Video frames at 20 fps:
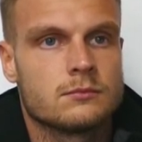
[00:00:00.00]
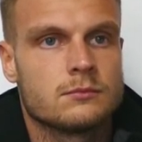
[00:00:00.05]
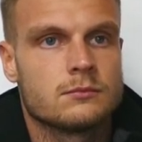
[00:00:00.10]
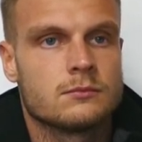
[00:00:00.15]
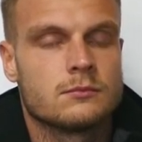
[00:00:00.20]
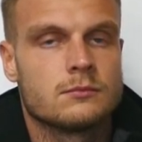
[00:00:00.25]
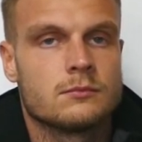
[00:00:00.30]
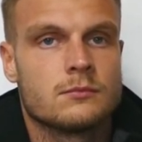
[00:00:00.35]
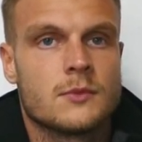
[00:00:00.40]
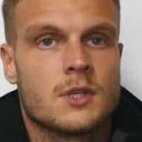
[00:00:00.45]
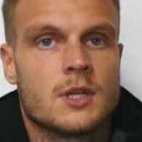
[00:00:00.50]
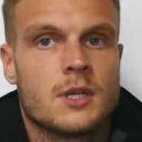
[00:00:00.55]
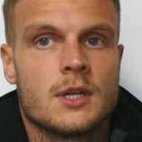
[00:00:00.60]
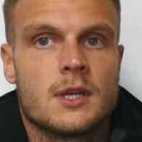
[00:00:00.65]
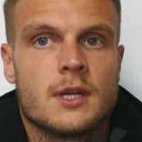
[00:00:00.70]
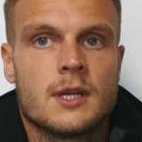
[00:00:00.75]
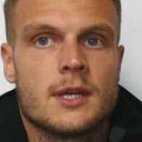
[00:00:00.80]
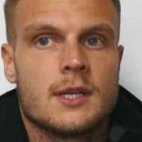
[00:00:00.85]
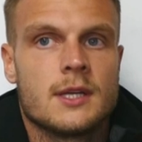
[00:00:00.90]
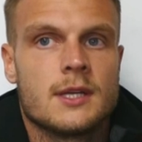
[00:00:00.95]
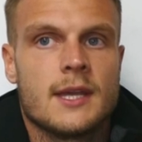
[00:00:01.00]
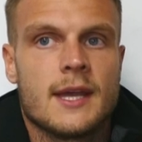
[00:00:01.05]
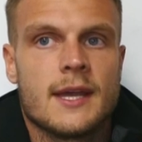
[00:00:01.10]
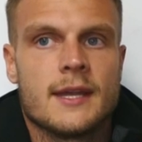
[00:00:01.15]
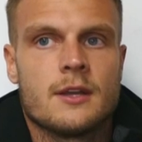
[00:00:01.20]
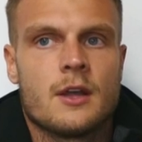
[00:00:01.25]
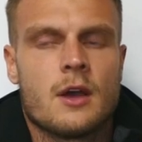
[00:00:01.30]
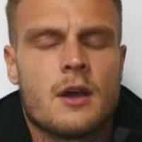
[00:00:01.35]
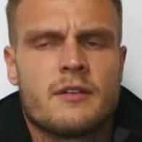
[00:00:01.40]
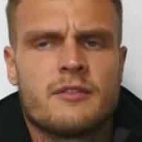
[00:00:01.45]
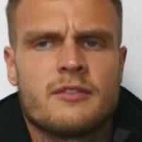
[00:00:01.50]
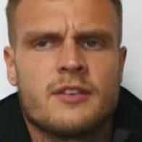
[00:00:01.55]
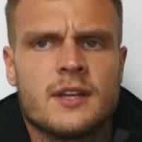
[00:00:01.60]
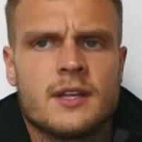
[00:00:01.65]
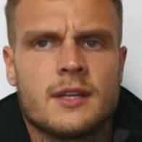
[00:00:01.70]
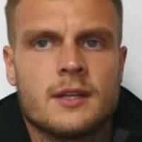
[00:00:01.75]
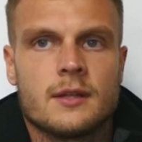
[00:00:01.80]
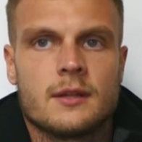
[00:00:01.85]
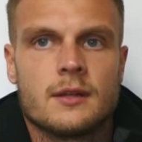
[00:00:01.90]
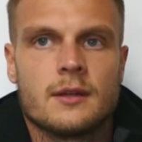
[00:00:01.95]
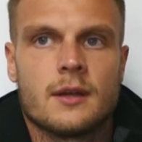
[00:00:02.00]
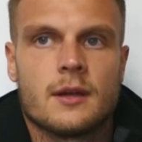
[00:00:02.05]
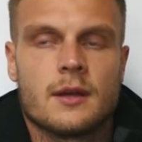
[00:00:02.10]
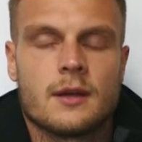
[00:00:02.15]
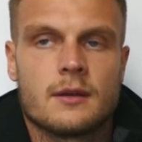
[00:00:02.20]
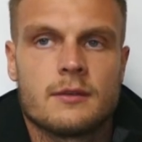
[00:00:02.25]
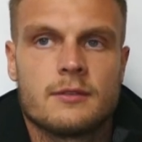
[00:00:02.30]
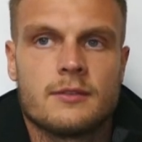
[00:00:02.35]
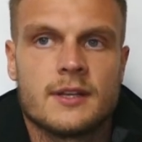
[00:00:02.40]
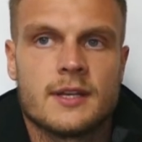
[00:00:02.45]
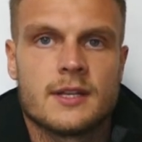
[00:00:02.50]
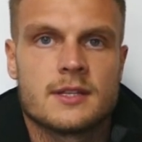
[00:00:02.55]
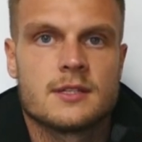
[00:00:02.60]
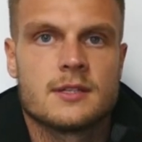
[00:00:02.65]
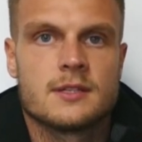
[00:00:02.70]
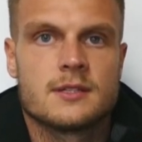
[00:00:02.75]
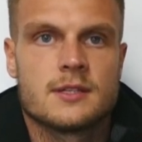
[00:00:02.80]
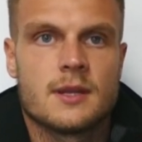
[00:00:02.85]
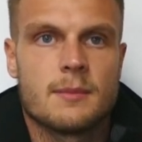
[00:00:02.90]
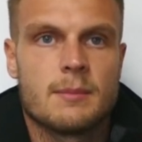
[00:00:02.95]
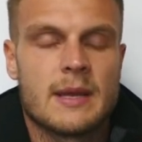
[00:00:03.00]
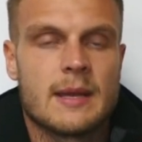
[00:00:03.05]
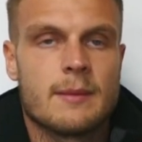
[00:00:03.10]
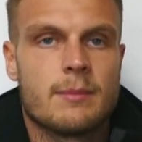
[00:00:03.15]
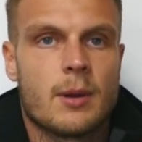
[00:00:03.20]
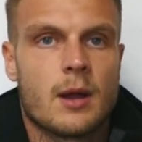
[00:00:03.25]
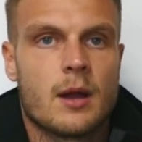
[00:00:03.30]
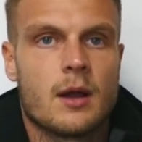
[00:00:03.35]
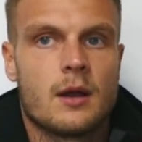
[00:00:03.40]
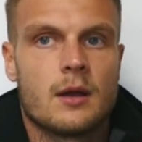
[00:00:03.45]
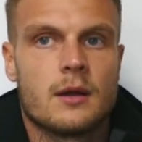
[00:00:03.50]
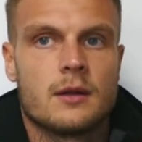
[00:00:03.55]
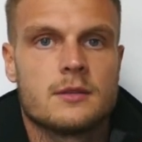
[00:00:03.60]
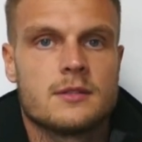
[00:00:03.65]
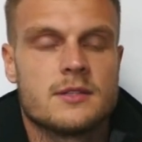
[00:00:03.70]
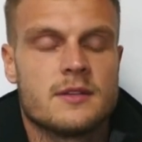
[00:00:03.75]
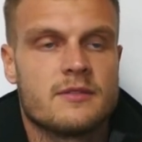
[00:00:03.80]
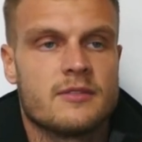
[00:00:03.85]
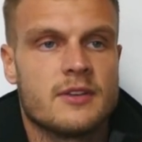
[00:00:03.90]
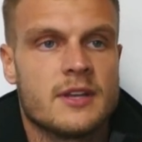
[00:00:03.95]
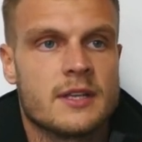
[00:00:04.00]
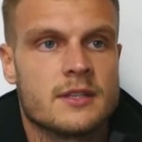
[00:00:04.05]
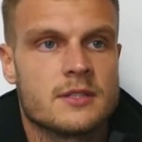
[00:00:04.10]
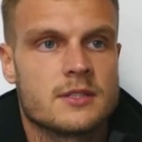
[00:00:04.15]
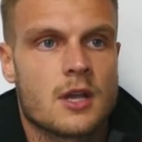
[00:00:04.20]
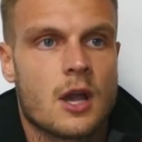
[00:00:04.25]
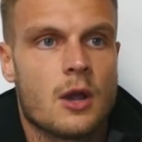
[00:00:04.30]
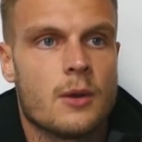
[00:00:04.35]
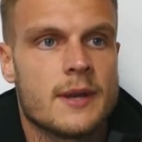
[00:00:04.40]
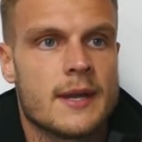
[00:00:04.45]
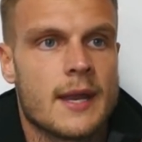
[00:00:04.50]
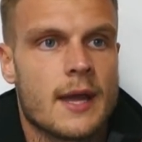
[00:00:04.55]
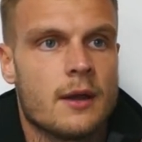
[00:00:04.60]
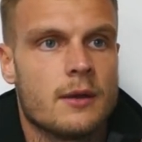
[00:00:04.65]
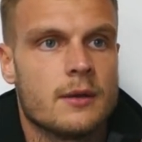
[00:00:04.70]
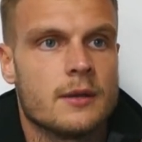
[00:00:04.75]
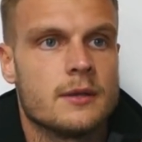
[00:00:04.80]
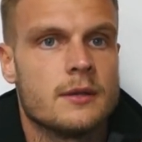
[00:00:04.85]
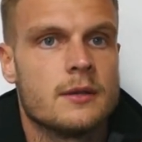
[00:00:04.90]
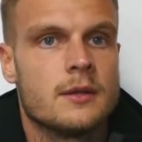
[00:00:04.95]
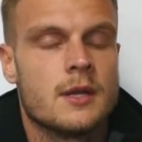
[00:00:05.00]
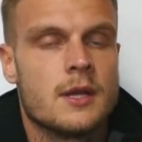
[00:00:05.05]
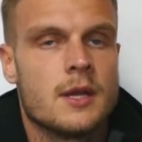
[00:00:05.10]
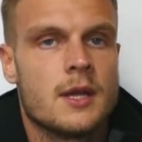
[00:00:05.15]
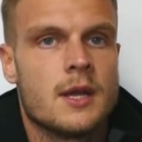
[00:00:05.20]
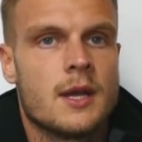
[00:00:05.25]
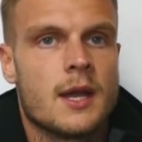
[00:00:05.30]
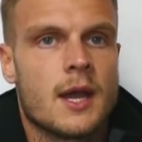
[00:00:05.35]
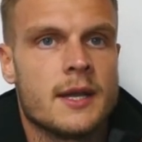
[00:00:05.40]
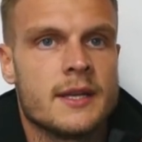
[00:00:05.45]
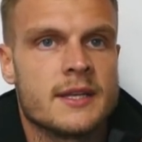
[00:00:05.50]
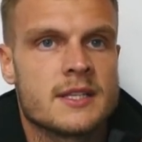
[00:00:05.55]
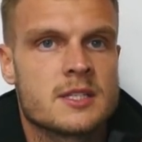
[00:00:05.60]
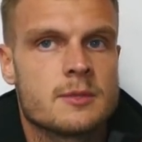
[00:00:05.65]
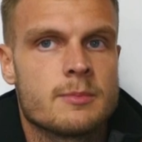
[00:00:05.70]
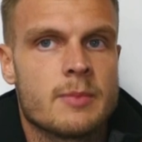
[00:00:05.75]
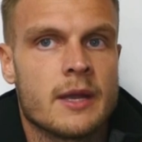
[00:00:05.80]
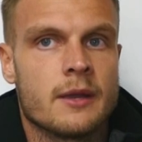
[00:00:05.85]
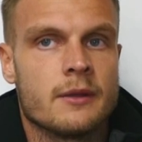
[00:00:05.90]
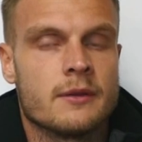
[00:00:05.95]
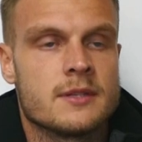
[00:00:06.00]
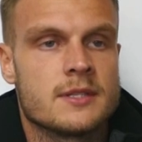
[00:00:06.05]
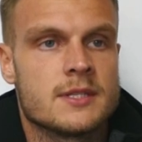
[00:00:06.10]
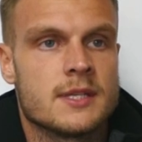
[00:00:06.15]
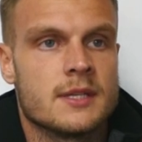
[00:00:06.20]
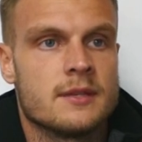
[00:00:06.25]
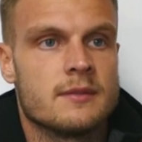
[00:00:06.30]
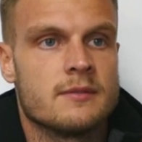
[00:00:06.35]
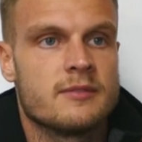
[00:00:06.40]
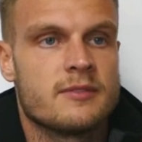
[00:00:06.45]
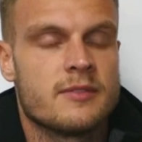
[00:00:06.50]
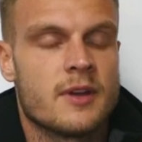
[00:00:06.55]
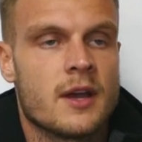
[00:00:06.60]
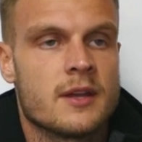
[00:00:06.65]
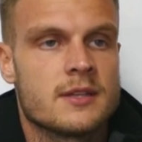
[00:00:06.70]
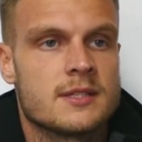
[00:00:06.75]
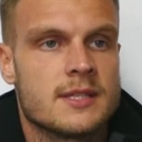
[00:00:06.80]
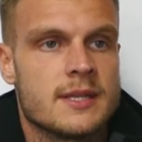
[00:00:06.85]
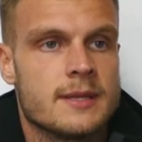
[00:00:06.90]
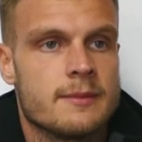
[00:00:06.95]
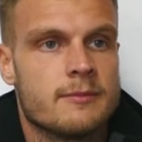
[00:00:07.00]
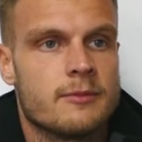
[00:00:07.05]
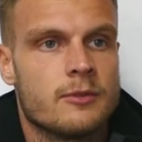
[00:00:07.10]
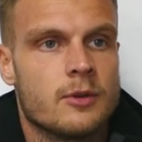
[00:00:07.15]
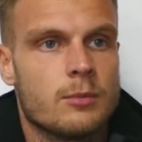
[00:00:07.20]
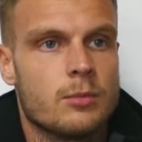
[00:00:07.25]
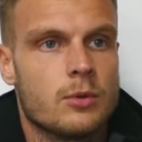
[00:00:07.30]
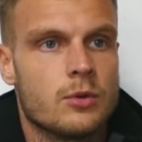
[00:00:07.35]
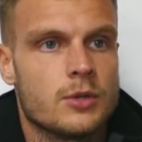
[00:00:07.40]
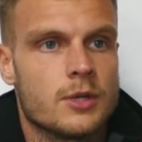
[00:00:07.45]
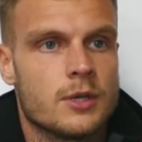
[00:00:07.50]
Mm. Yeah, no, I think I think that's just a big part to things going out and and experiencing first team football.